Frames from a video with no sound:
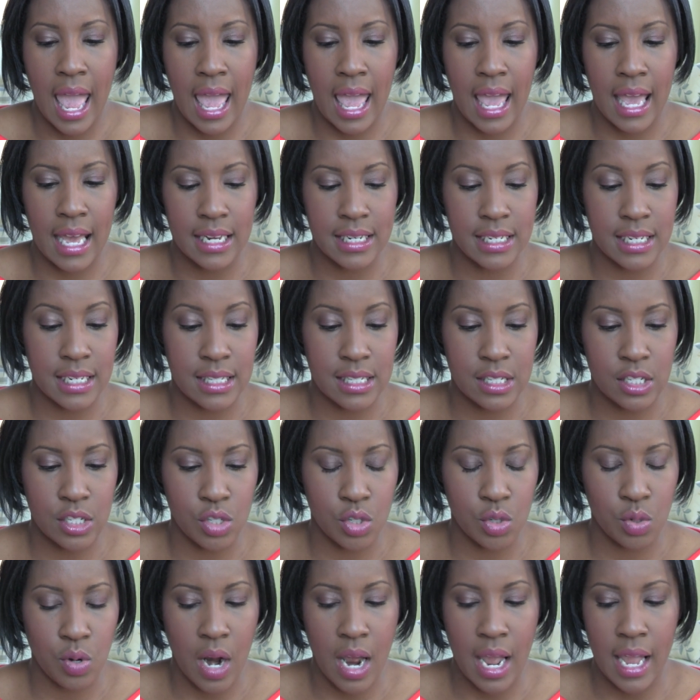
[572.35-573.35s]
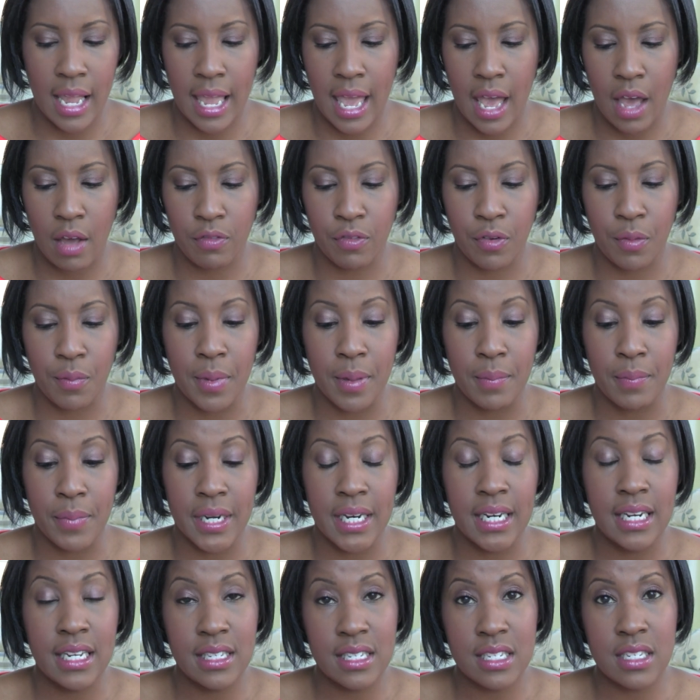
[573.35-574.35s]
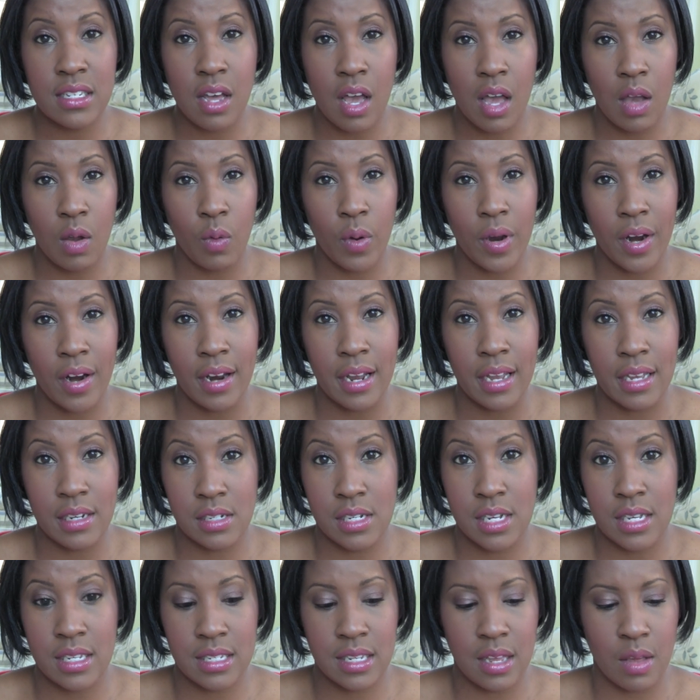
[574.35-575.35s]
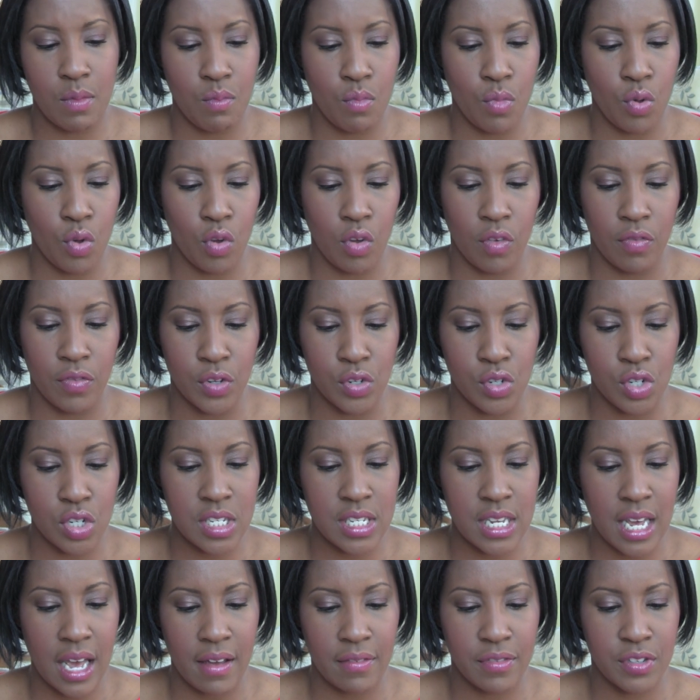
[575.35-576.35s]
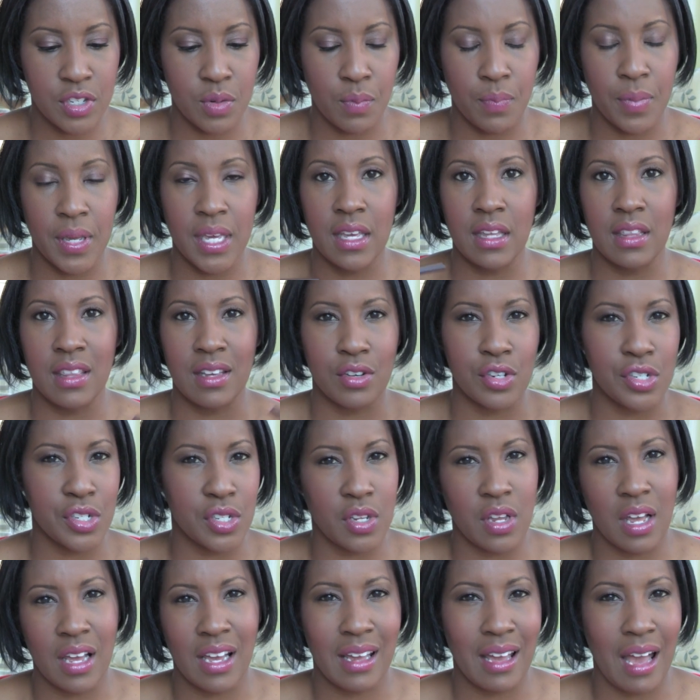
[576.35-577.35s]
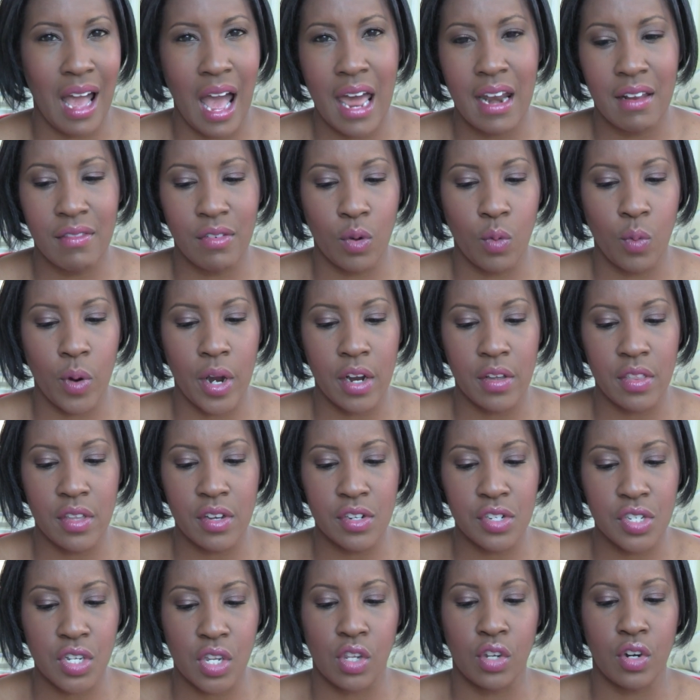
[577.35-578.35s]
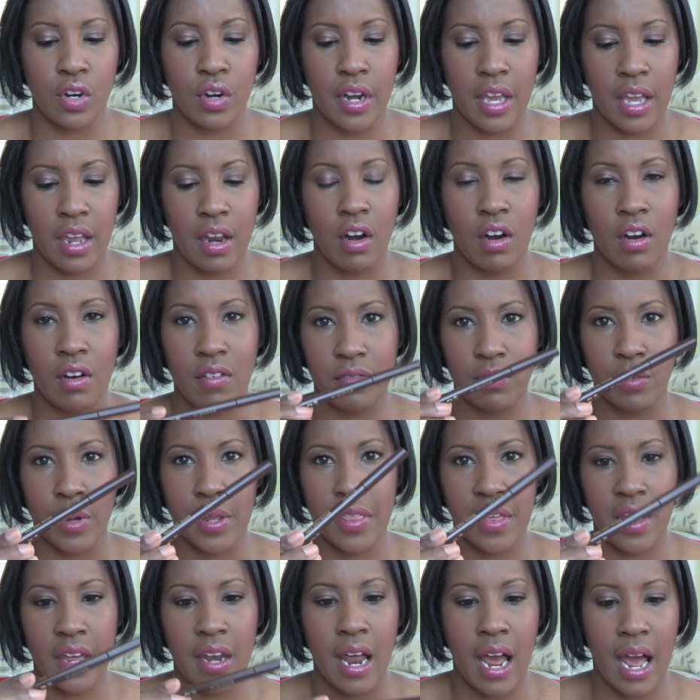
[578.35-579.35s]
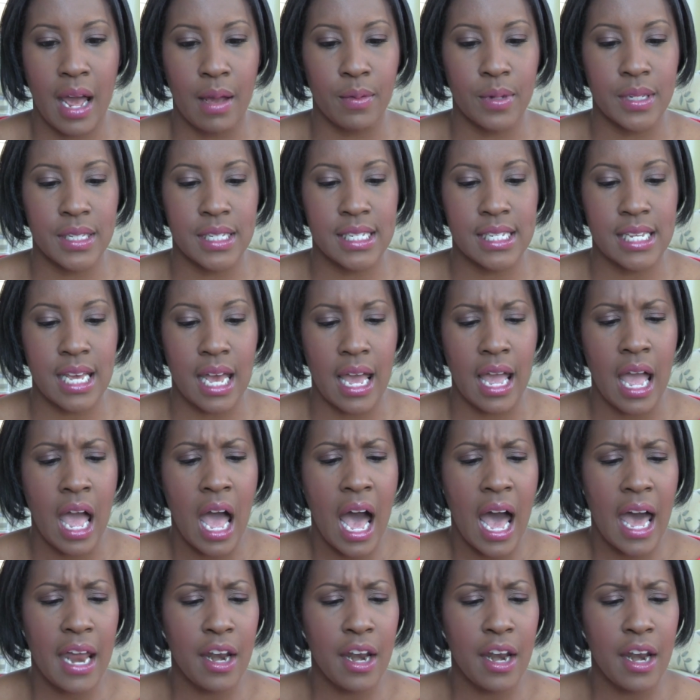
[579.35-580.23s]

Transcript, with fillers: And it's drying out for me, but it is long wearing. It doesn't move. You just have to be, there's kind of aware, there's a learning curve with it, I would say.